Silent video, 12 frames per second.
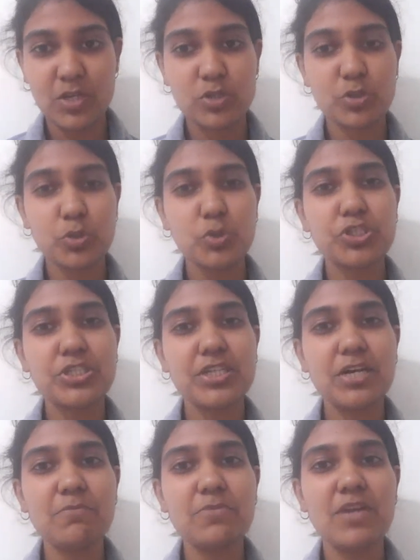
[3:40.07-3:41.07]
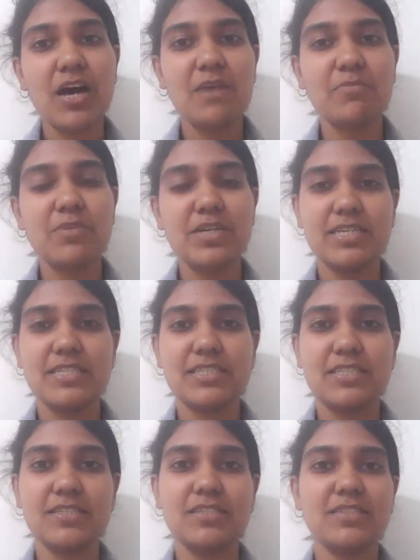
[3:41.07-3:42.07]
Dushtam nama
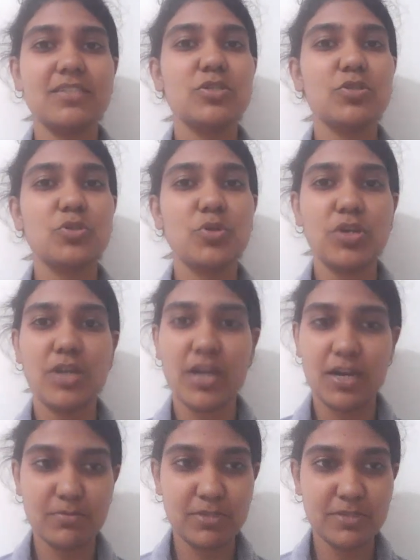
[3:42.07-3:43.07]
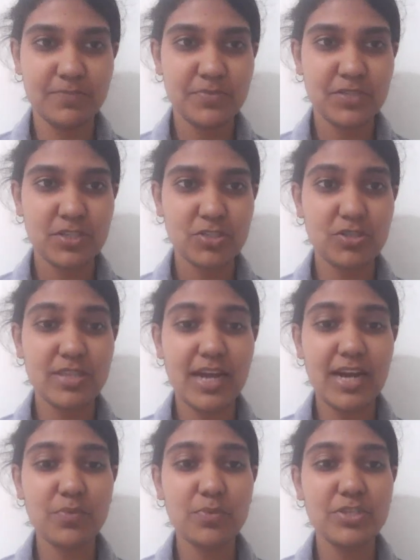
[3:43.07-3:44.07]
yasya durnama. So
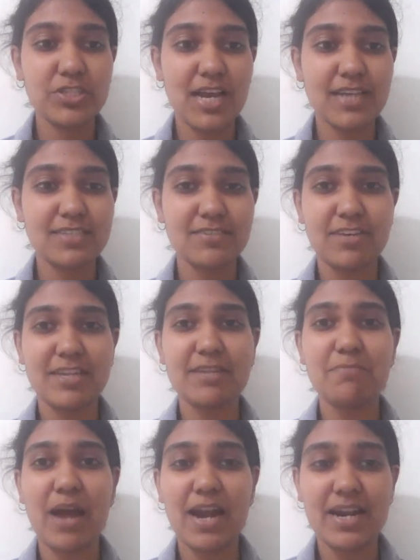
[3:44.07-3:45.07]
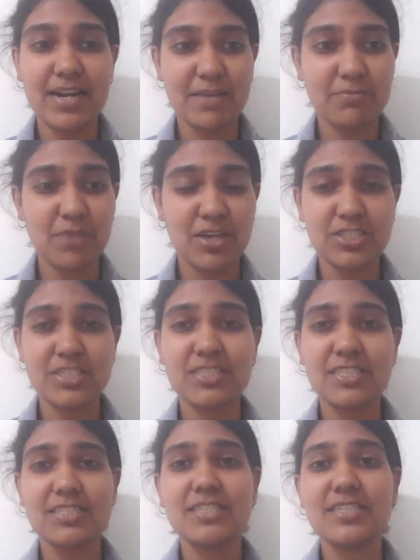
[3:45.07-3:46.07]
that which has a very bad name. Arshas
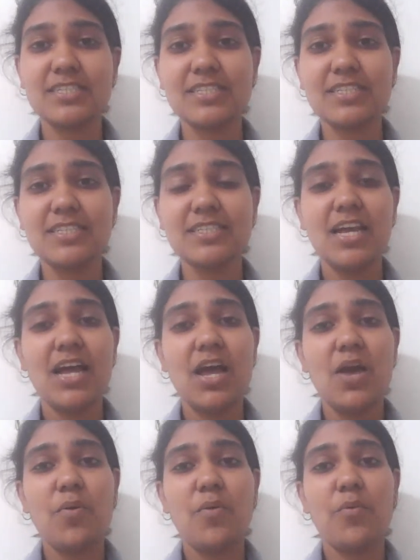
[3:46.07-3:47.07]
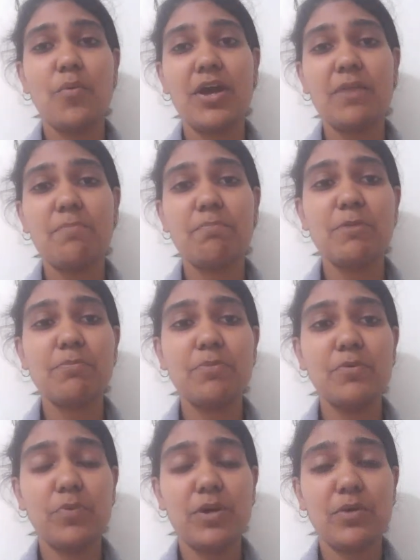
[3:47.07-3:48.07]
is a disease
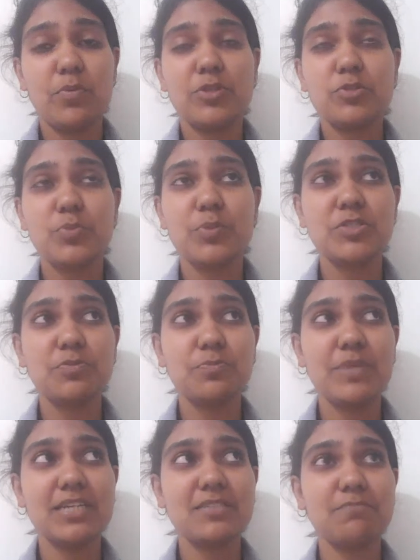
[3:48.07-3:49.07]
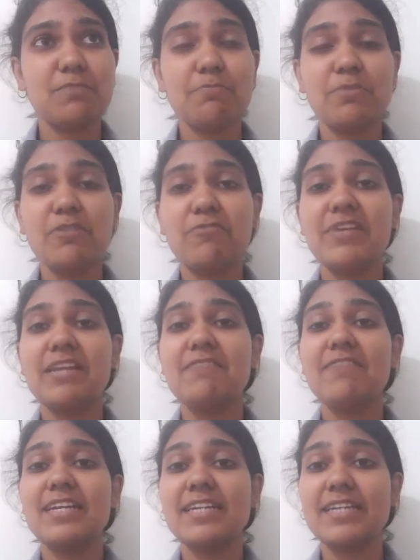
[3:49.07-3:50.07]
which makes people feel
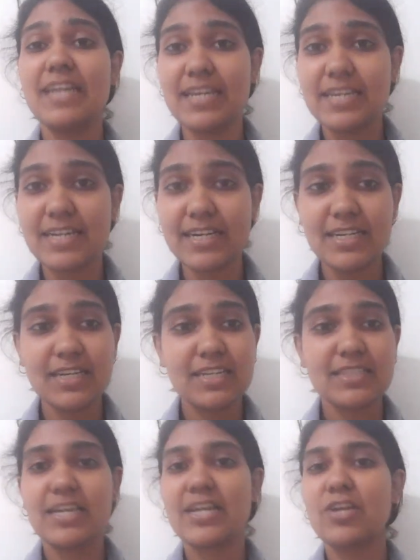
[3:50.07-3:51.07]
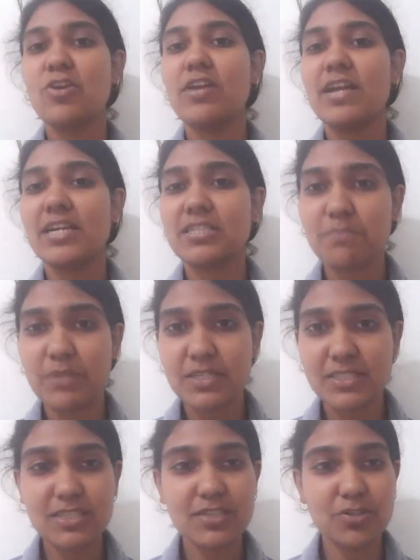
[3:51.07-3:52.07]
very delicate. They cannot
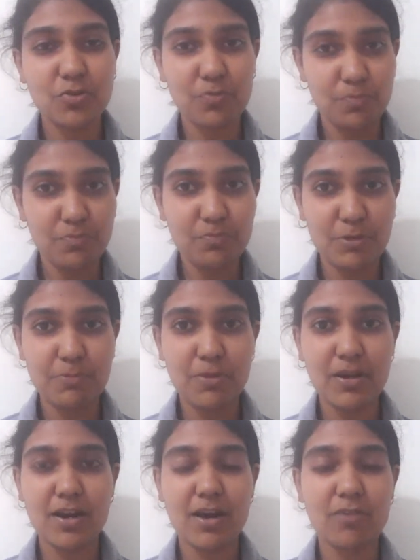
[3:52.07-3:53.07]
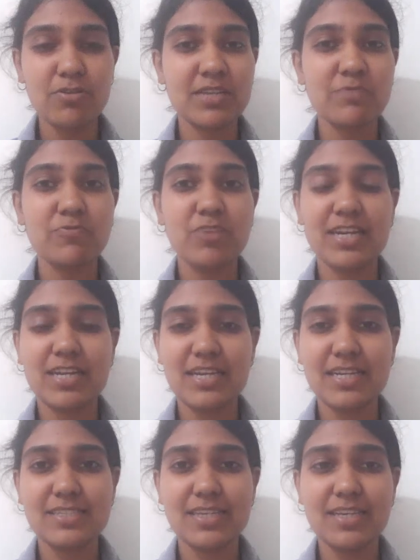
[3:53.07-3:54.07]
express it to people around them very
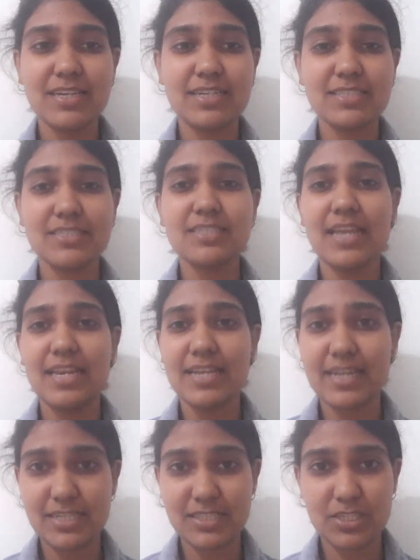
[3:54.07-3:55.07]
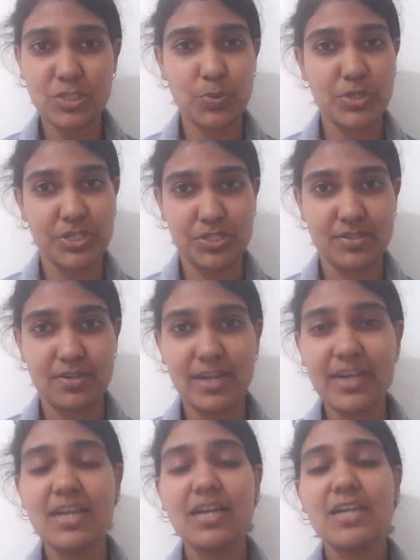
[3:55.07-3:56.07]
easily. It's a delicate situation,
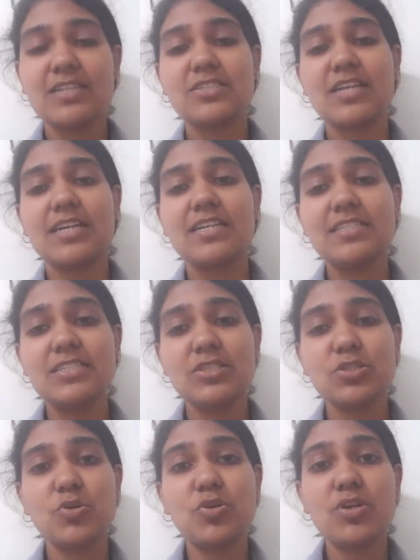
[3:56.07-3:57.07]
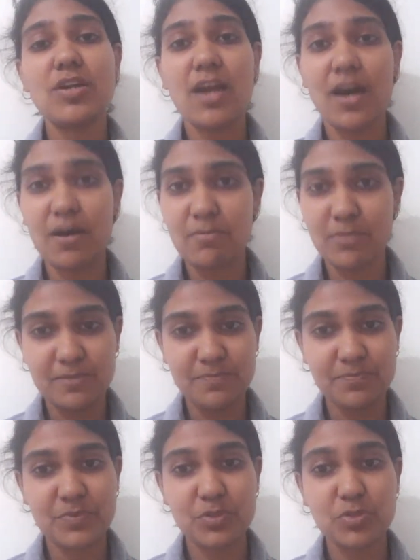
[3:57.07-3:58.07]
right? So that is durnama.
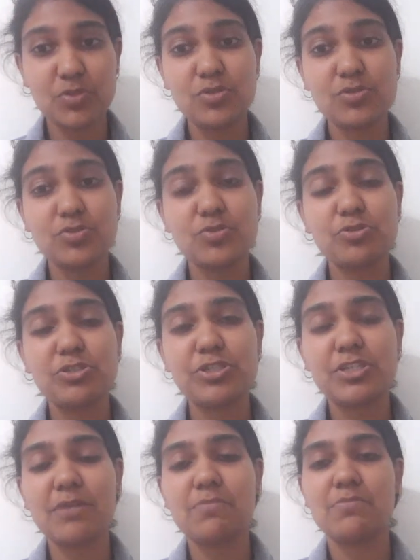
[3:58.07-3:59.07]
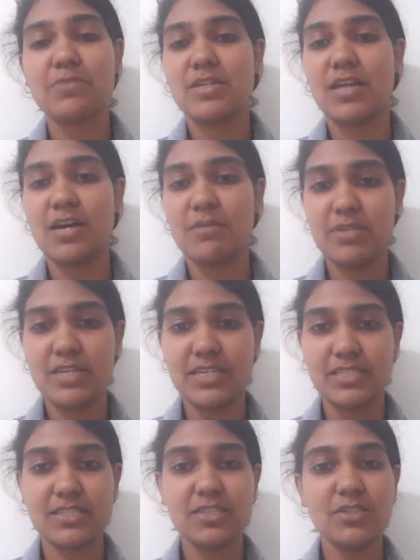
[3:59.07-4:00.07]
Dushtam nama
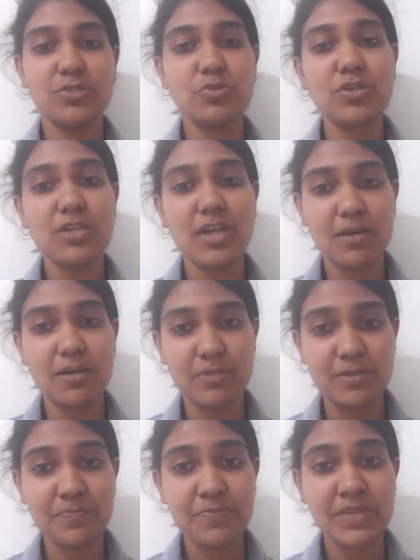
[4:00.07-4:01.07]
yasya durnama.